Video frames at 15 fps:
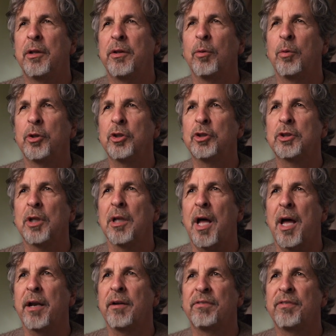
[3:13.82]
were just a
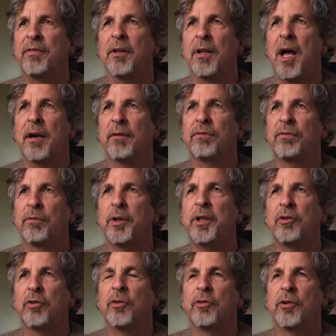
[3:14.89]
lot of
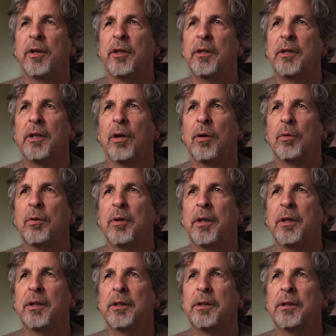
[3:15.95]
reasons that, you know,
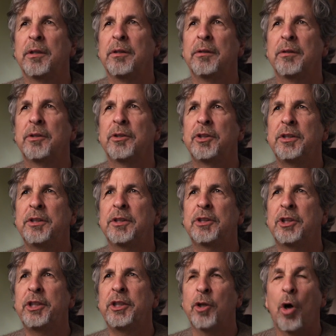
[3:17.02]

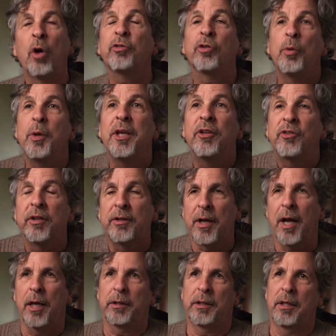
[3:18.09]
she also is
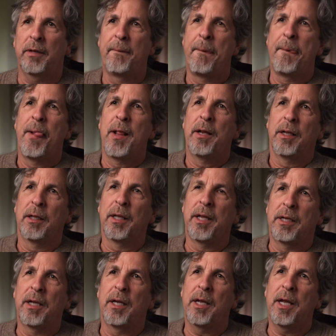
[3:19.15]
Italian,
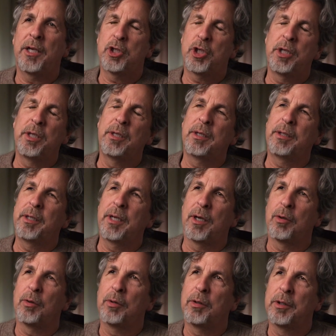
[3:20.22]
Linda, and she, you
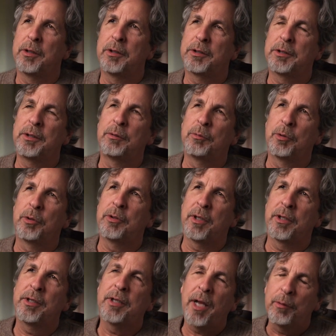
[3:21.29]
know,
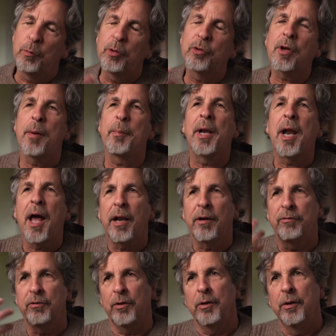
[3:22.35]
it was coming out
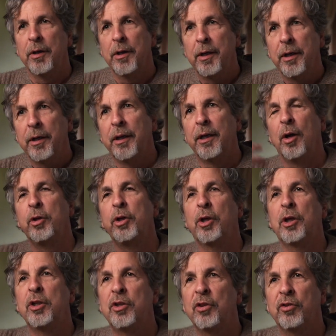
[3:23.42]
of her. You know, you
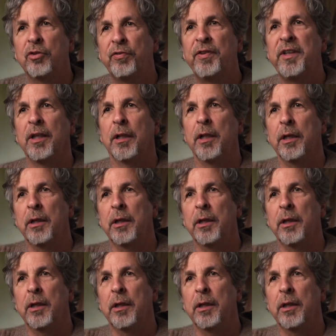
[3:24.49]
could just feel